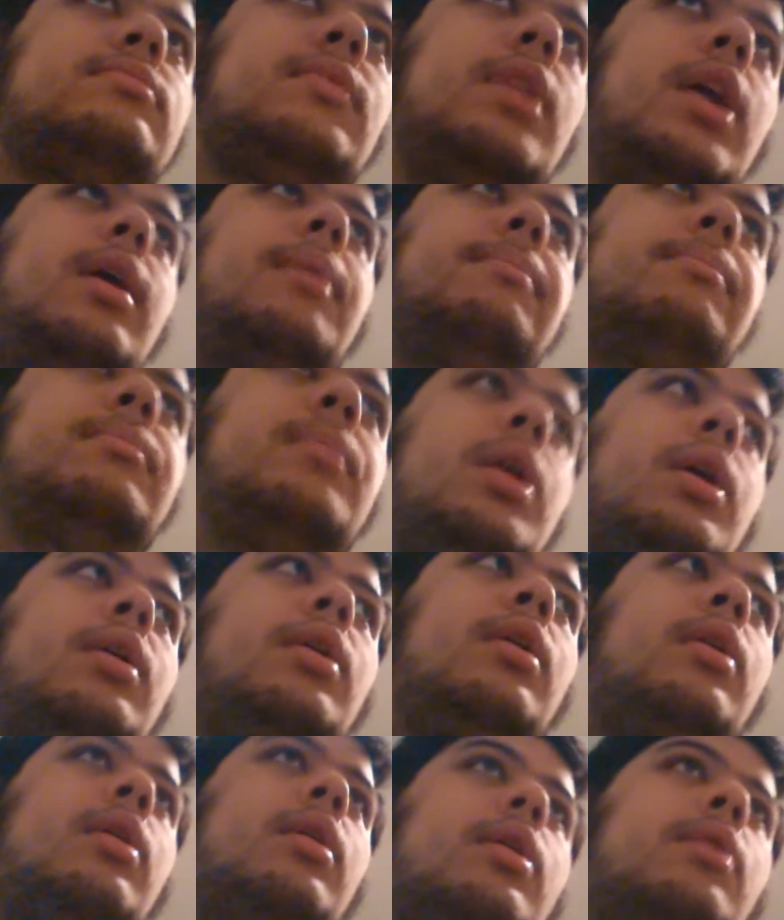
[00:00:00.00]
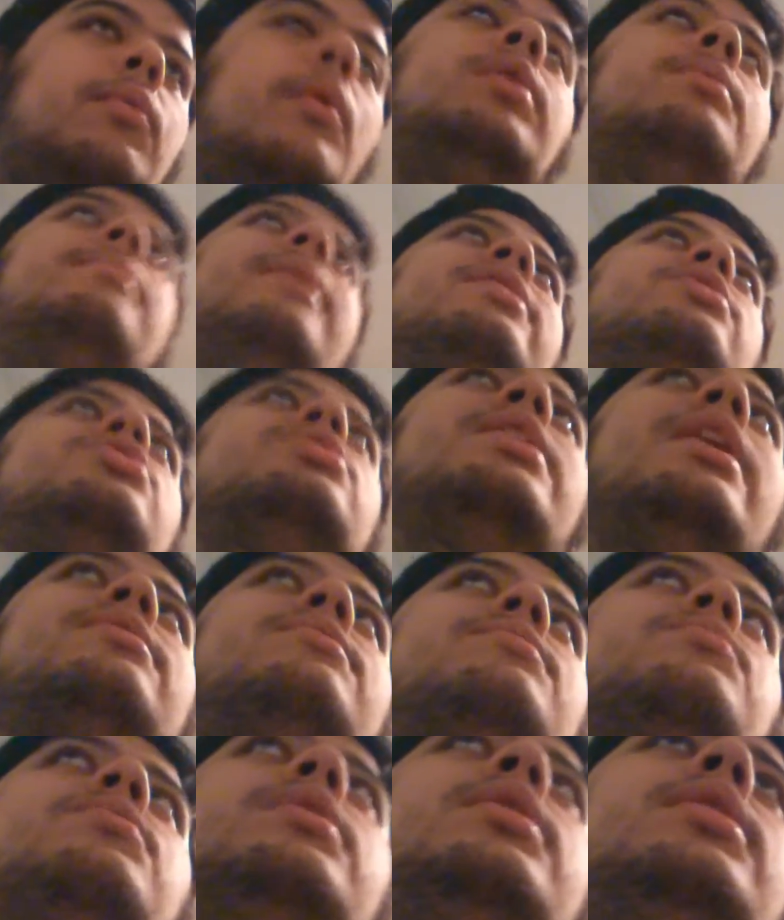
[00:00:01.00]
Um, one match that
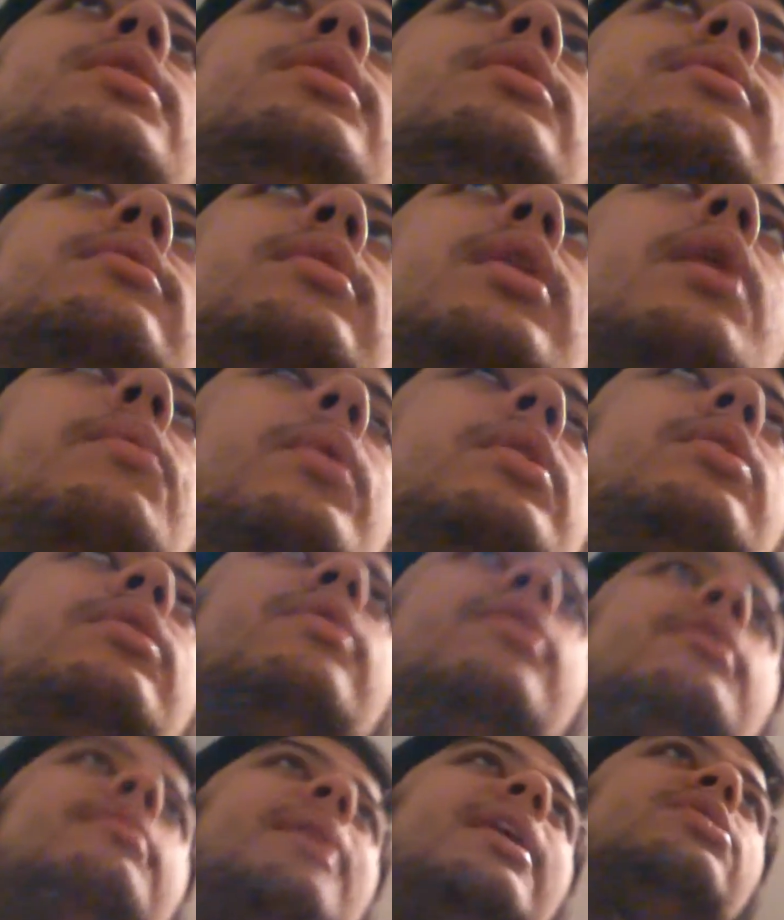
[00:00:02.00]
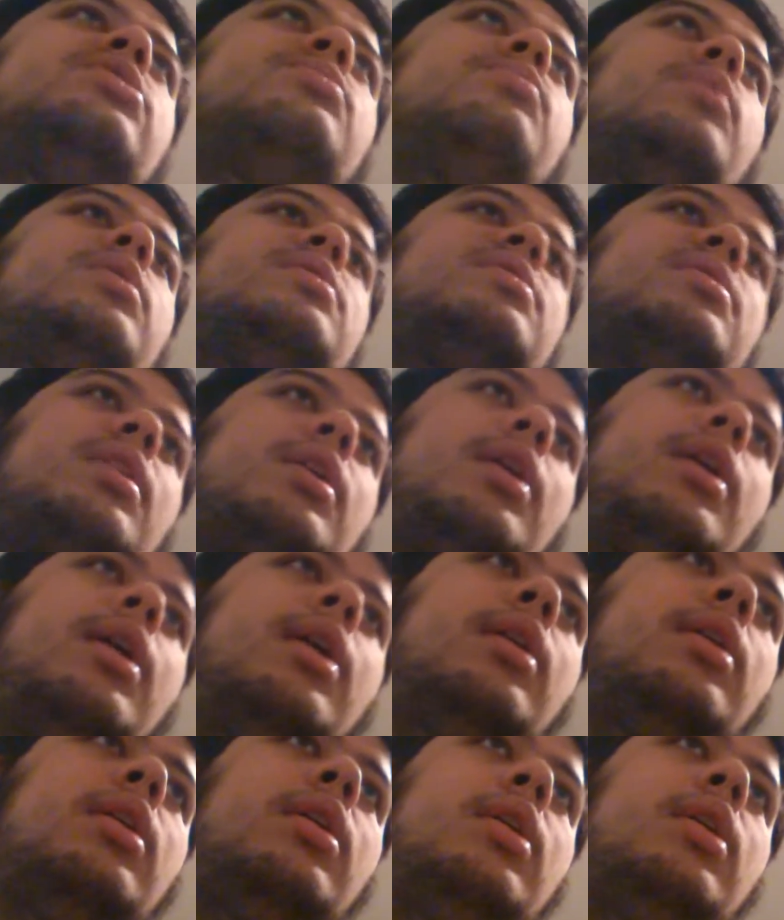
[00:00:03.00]
really, one other match was uh,